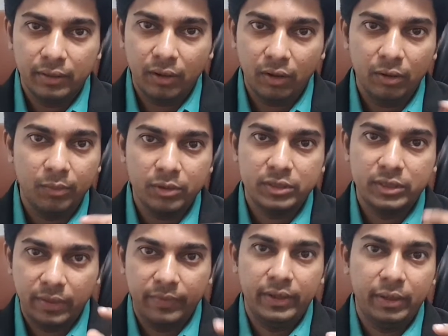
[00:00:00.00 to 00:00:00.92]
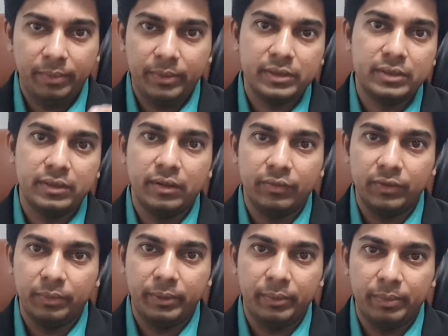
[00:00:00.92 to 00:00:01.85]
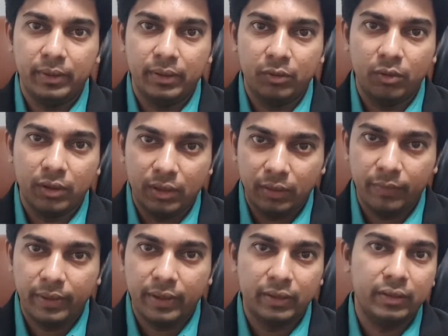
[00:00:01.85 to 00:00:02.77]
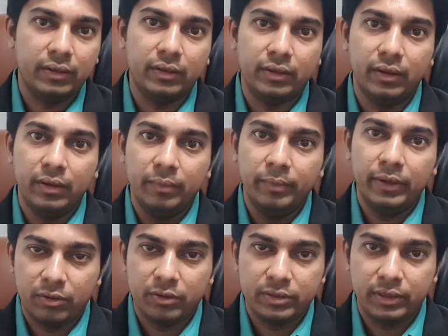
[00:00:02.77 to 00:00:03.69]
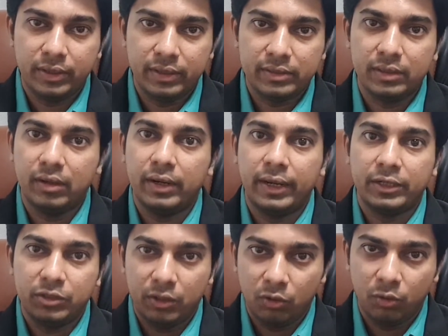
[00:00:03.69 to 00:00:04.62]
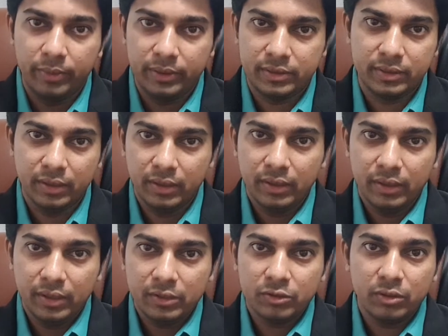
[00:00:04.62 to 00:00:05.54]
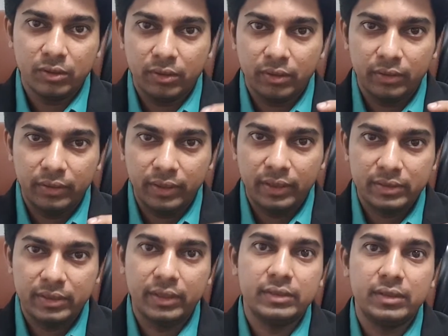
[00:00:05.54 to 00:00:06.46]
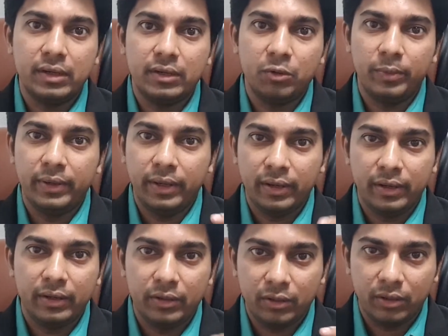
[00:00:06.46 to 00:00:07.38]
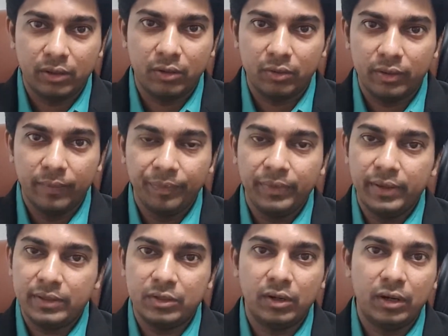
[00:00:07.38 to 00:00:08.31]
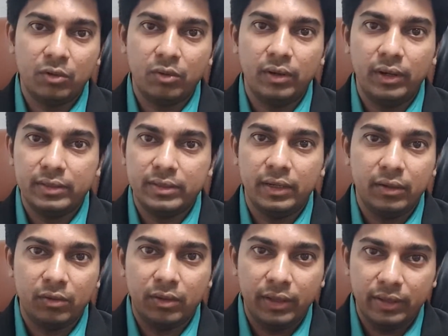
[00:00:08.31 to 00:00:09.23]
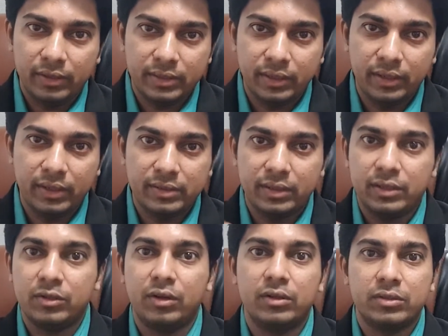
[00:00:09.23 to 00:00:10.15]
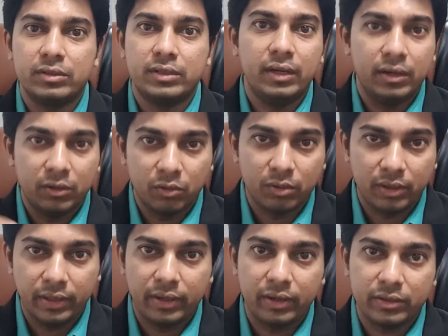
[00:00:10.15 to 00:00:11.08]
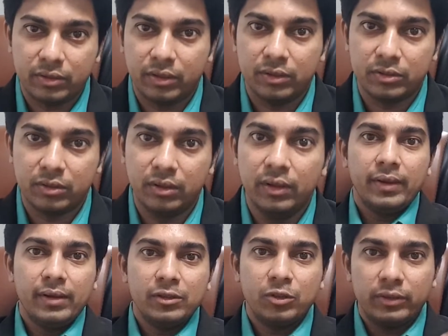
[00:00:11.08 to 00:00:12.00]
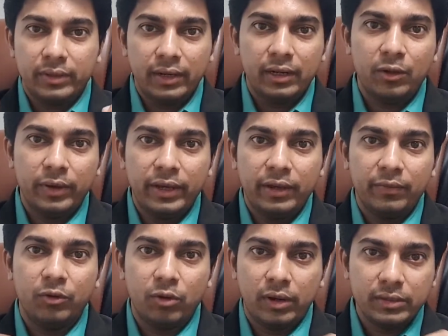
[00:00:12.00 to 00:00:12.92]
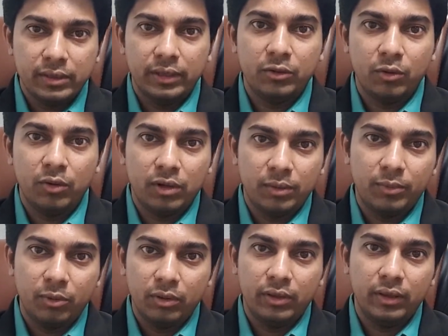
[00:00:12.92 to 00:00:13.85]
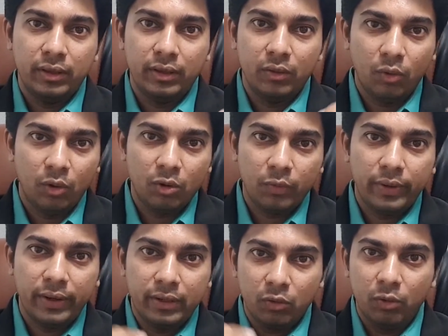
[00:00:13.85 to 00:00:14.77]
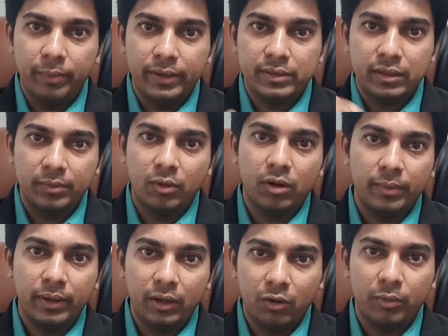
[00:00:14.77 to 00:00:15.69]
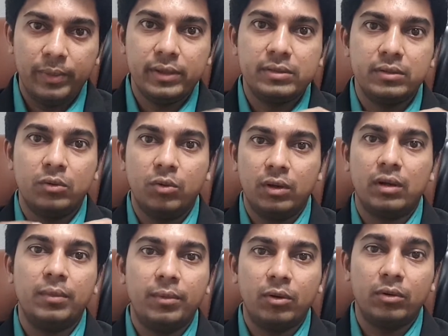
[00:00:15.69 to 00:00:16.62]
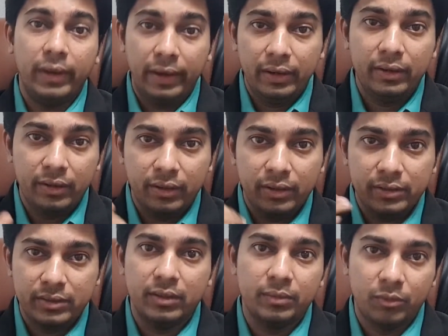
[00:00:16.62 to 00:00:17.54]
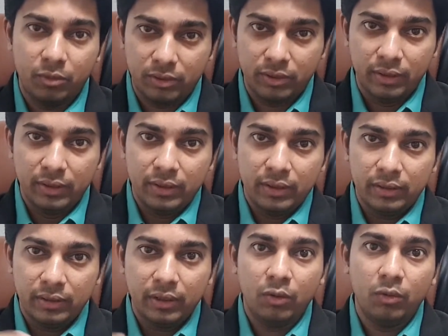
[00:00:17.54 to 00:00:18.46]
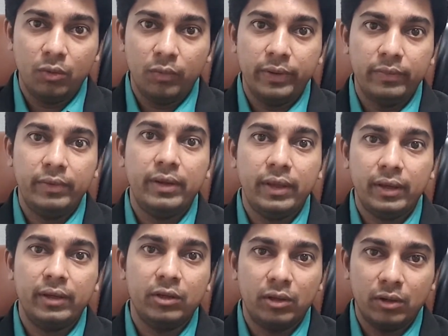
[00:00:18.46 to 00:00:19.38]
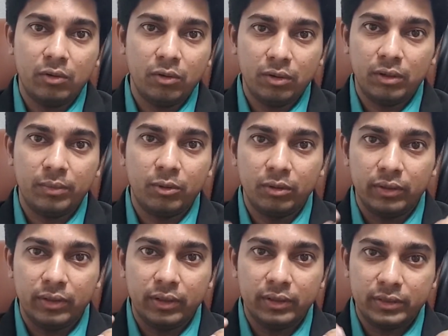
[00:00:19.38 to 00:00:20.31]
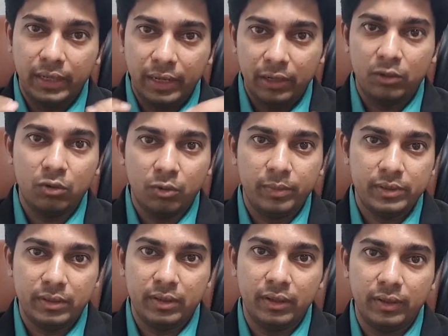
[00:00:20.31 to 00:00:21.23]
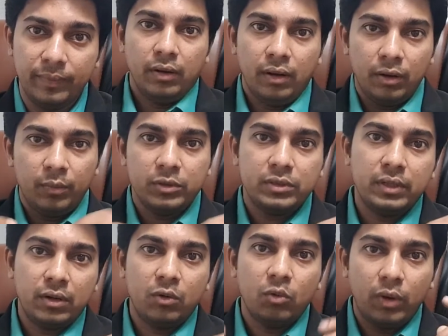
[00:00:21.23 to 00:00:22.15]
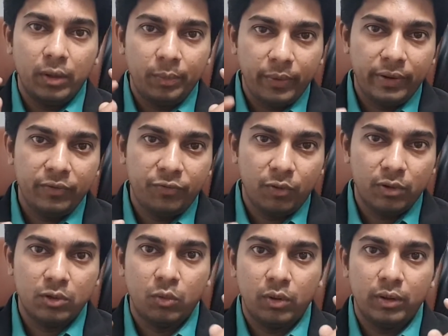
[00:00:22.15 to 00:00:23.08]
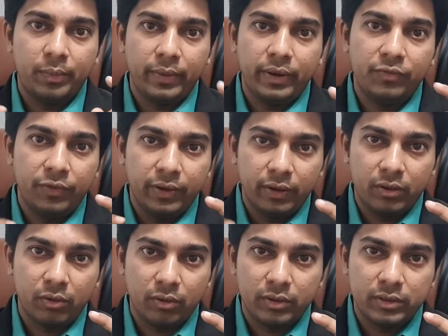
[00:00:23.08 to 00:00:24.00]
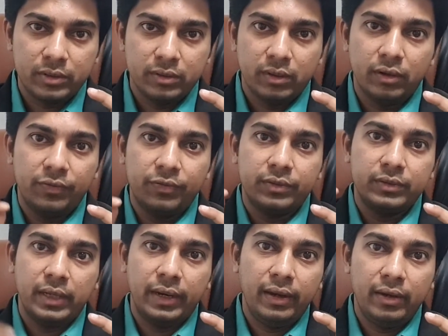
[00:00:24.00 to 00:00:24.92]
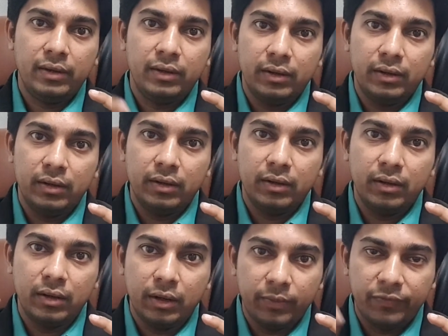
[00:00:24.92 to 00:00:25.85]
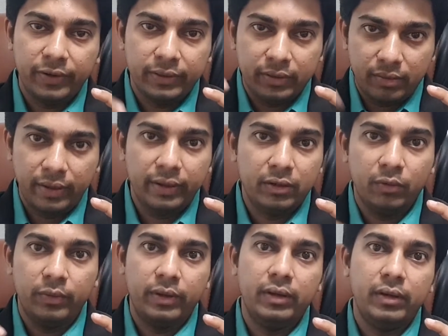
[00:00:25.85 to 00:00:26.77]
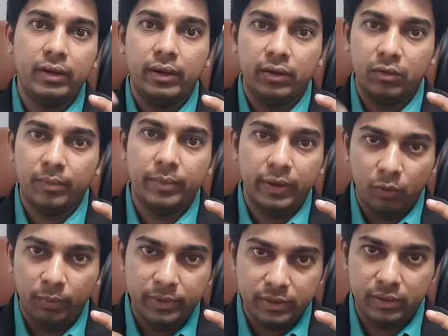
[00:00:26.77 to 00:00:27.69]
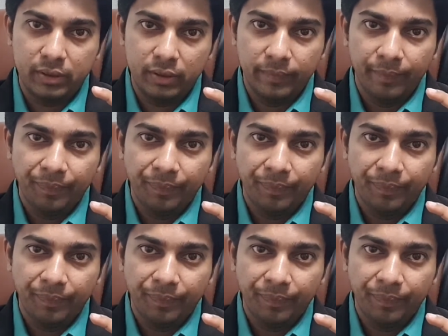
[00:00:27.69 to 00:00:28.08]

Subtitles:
almost 70% of the people who are living in the metro cities are actually obese. So these things are to be taken into account. It's not only seen only in the cities, it is also seen in rural areas also. So till now I have grossly told about the overweight, obese and morbidly obese who are about 18 years and more. Now when we take into account about the childhood obesity, almost around 1.4 to 1.5 crores of child are affected right now in India by obesity.